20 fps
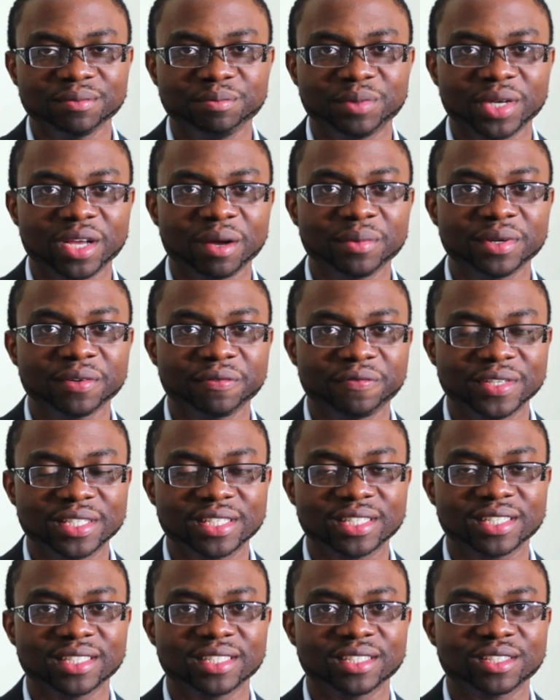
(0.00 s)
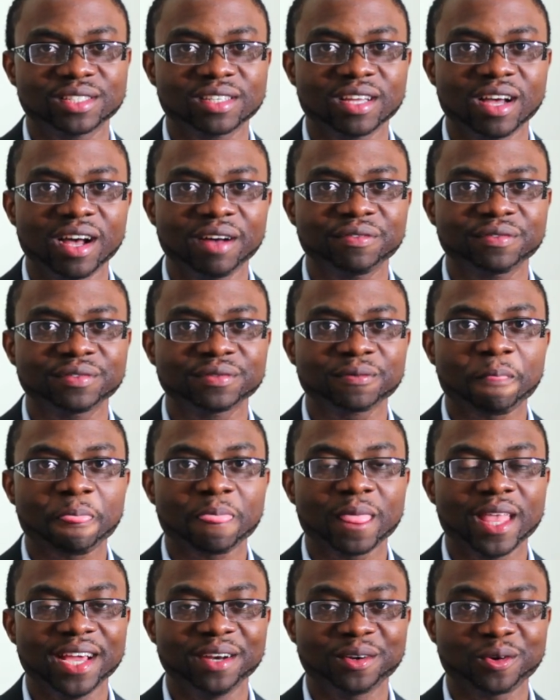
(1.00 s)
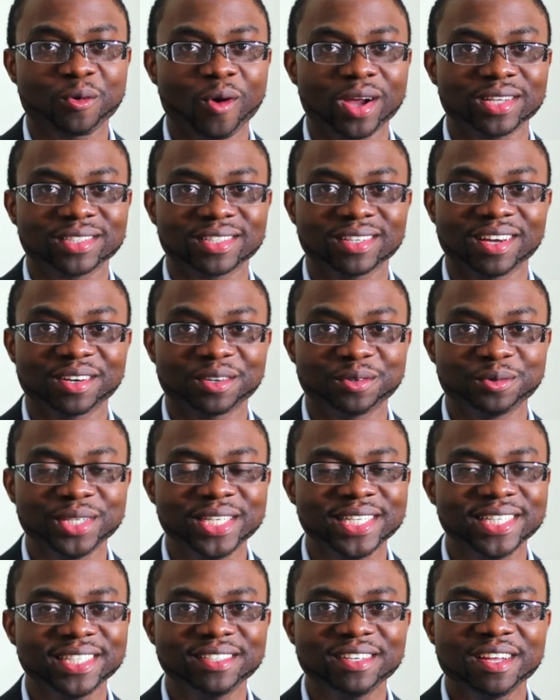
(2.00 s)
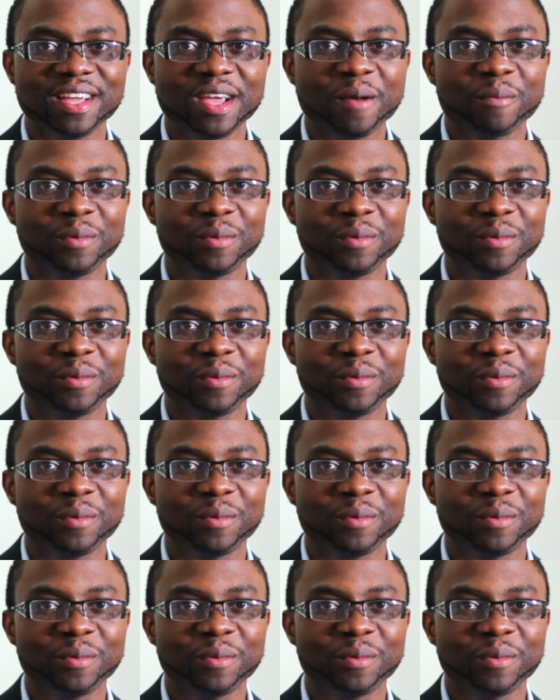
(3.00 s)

Becoming a physician is tough. It requires a lot of reading.